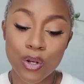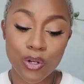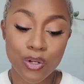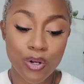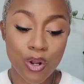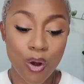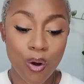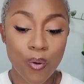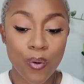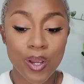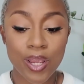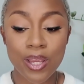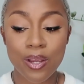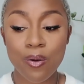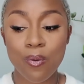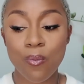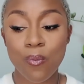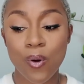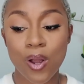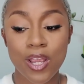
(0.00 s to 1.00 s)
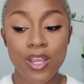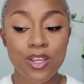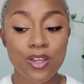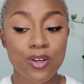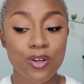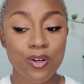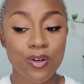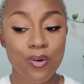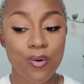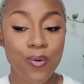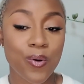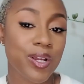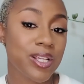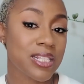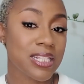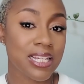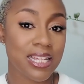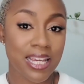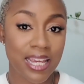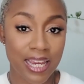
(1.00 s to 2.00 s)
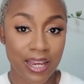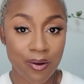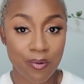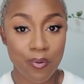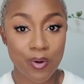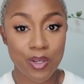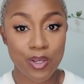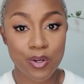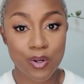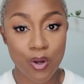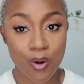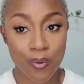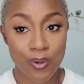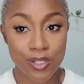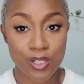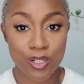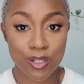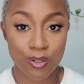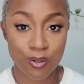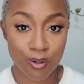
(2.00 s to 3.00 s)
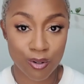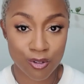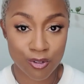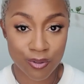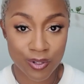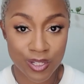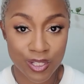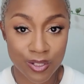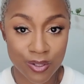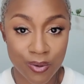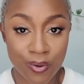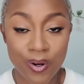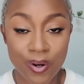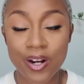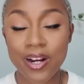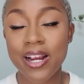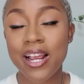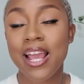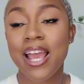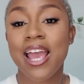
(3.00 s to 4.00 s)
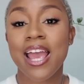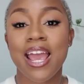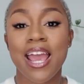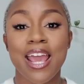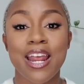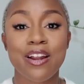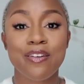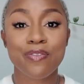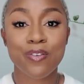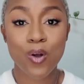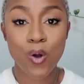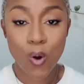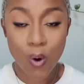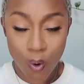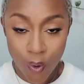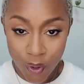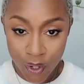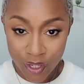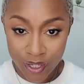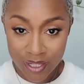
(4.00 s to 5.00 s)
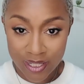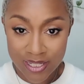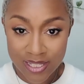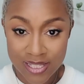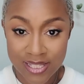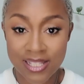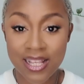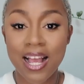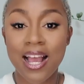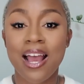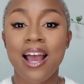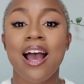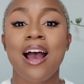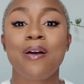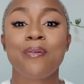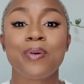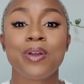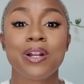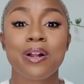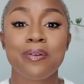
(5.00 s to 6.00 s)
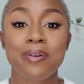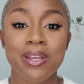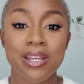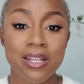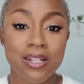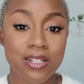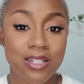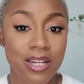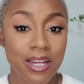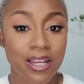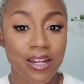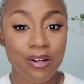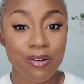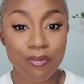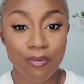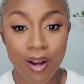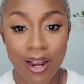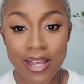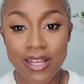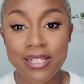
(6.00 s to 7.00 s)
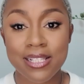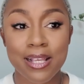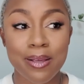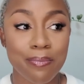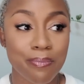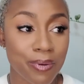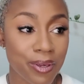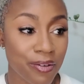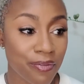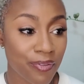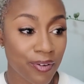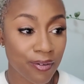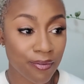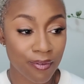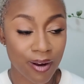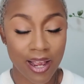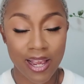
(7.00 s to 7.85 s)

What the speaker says: knowing what you're going to get when you go into the grocery store. And of course, we don't eat chicken and rice and beef and